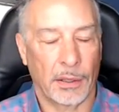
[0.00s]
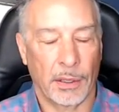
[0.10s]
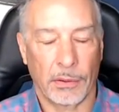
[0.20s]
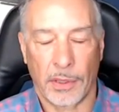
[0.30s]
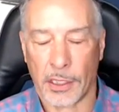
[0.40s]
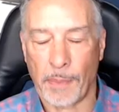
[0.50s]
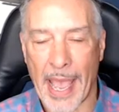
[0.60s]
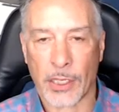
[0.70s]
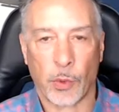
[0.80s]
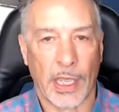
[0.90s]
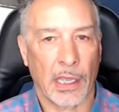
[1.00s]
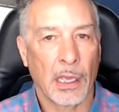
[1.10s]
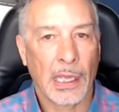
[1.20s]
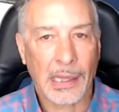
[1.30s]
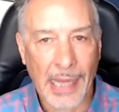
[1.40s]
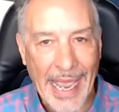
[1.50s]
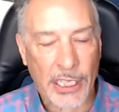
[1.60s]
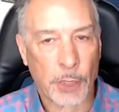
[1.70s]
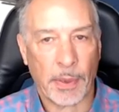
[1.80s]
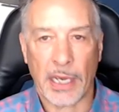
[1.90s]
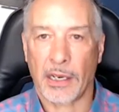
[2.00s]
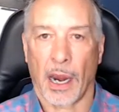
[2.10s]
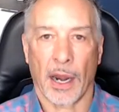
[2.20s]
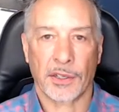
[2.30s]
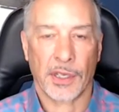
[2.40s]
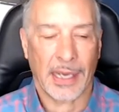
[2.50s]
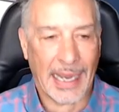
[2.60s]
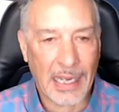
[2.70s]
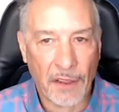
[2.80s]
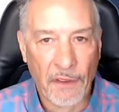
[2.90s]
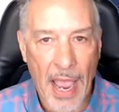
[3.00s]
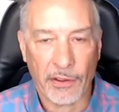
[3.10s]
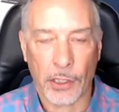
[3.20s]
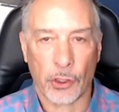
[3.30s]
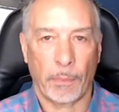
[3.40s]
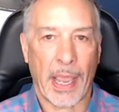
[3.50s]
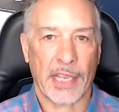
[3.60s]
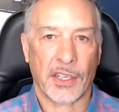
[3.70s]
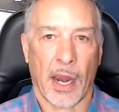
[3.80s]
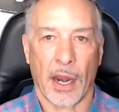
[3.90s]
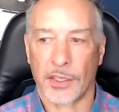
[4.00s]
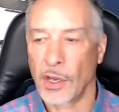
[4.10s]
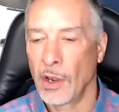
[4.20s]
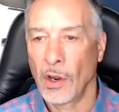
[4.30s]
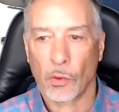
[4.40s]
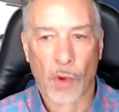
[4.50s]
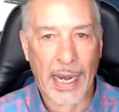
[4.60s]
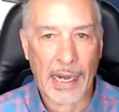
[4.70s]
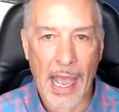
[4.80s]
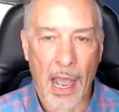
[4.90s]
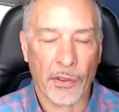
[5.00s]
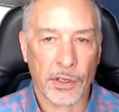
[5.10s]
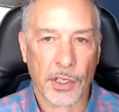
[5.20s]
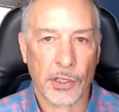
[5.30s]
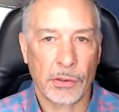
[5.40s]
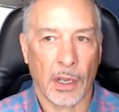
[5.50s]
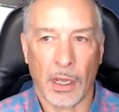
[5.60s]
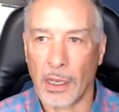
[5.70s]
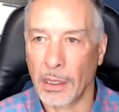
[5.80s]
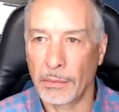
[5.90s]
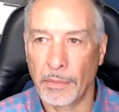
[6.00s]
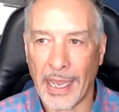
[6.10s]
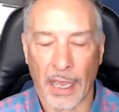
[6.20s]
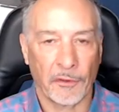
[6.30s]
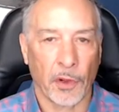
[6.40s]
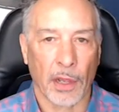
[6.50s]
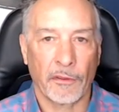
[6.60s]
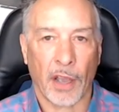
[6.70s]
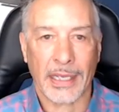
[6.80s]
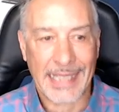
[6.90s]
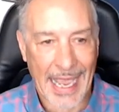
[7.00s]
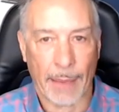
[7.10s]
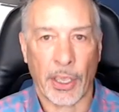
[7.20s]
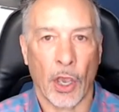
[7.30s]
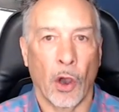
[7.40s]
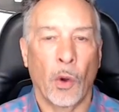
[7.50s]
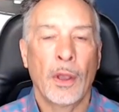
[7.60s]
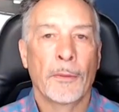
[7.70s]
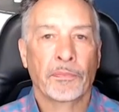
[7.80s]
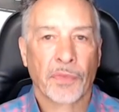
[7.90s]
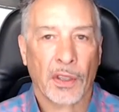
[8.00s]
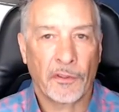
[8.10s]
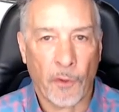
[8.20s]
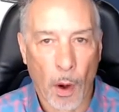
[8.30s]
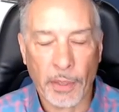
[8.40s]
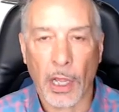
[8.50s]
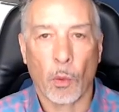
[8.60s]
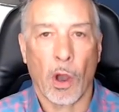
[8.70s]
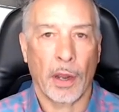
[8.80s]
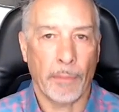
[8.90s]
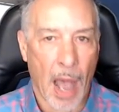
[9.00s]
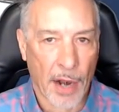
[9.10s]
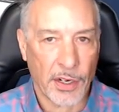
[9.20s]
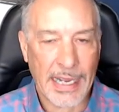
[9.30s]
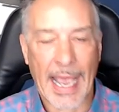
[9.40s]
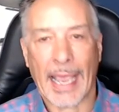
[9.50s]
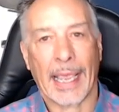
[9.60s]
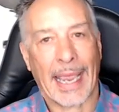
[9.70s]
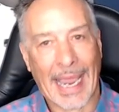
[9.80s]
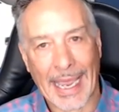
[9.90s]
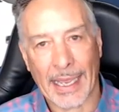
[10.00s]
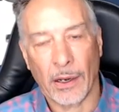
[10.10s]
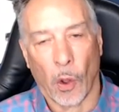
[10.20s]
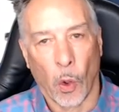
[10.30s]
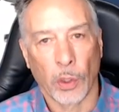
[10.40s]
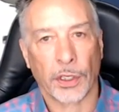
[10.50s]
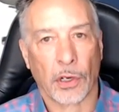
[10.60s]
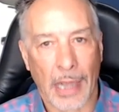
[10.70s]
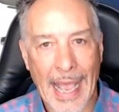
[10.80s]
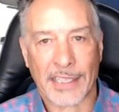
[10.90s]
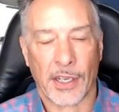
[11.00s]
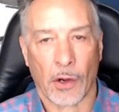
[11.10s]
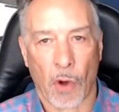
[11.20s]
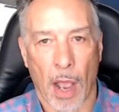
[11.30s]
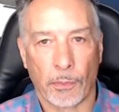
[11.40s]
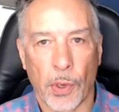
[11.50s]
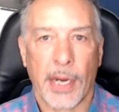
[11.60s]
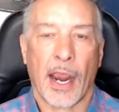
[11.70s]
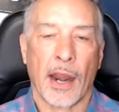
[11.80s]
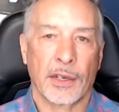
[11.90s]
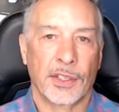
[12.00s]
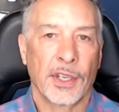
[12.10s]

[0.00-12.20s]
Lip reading: This past week, land speed cars, Indy 500 pace cars. Right now, there's a handful of Tamio Formula One, modern day and older classic Grand Prix cars.